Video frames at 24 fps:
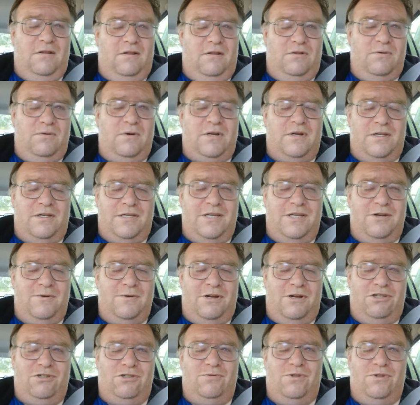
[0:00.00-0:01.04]
do a
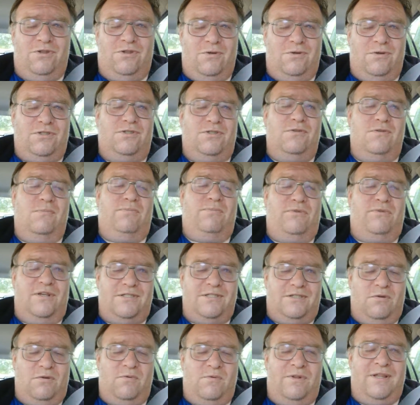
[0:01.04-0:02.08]
continuation with those two
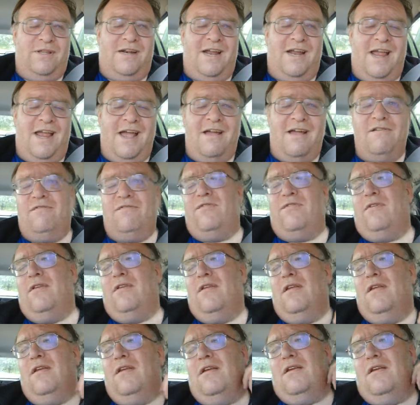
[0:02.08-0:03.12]
plus the one that I have,
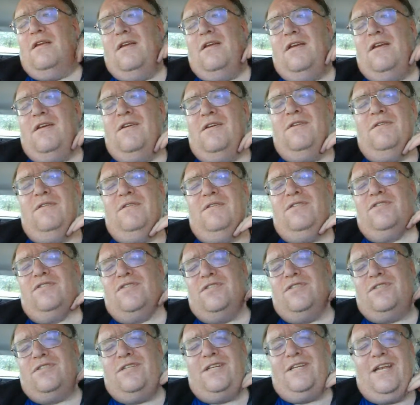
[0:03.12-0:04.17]

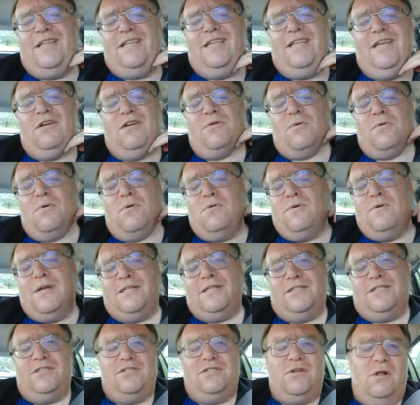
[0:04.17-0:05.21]
just to get the
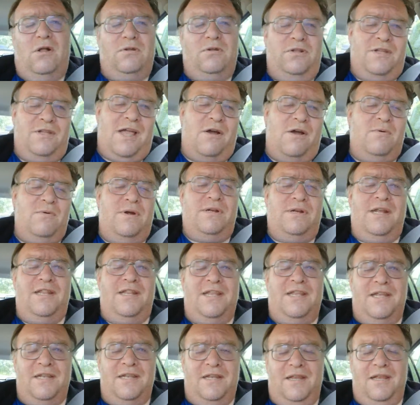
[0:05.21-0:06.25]
OS installed in that one,
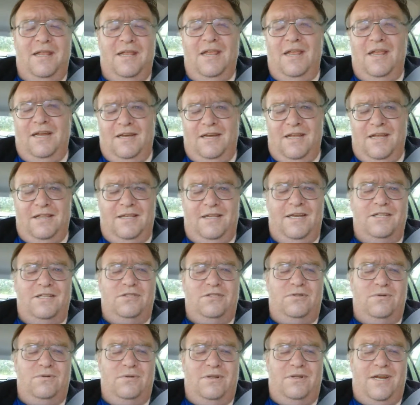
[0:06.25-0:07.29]
and then get these
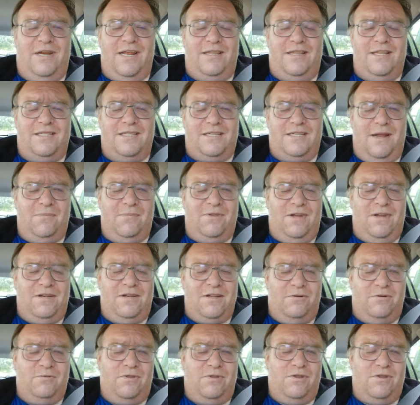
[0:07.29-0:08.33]
two, get the same thing
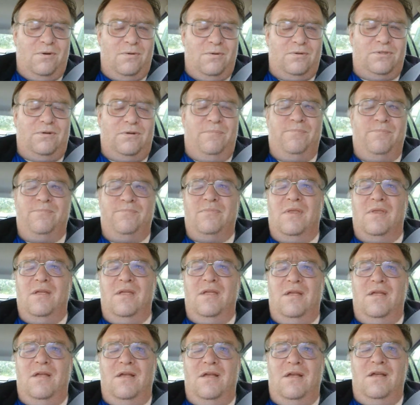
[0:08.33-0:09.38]
done with those.
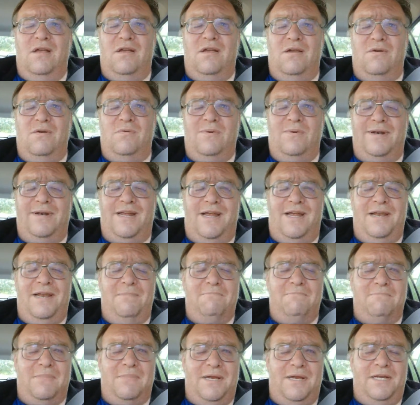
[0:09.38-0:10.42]
What I
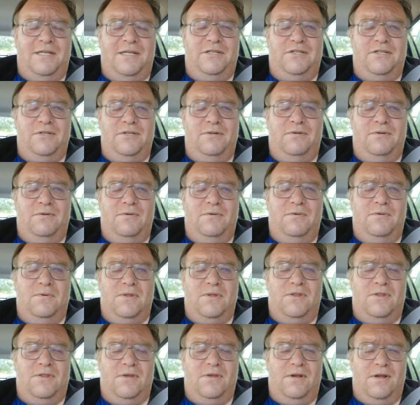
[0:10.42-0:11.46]
might do
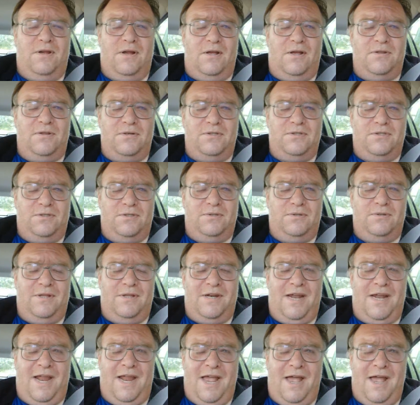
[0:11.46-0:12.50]
with the other two
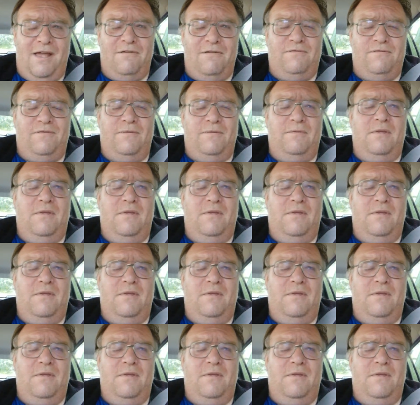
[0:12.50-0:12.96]
that I have